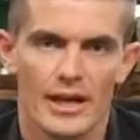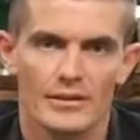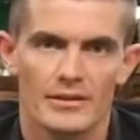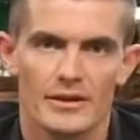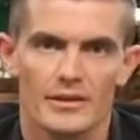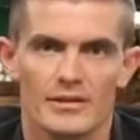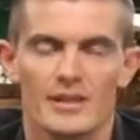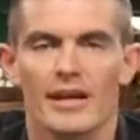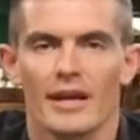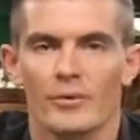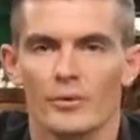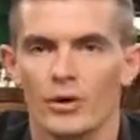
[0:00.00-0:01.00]
hands is,
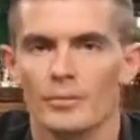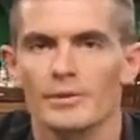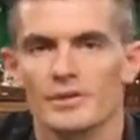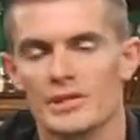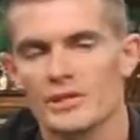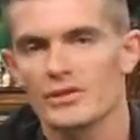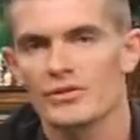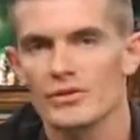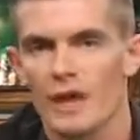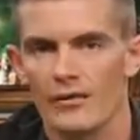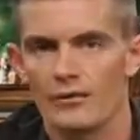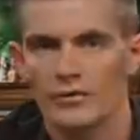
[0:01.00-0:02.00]
and what position
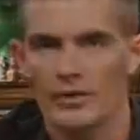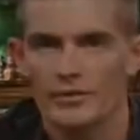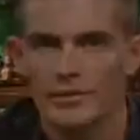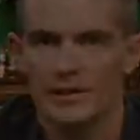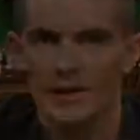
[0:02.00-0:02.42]
you have around